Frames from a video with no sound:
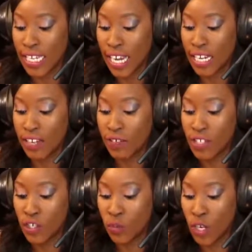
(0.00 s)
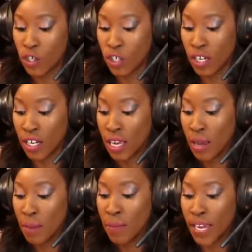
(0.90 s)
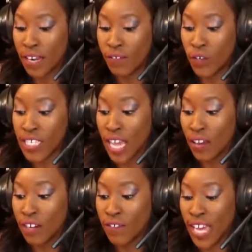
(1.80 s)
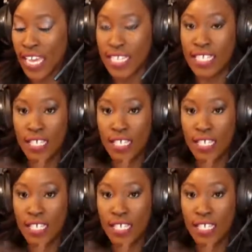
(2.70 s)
kind of situation. But for sound effects,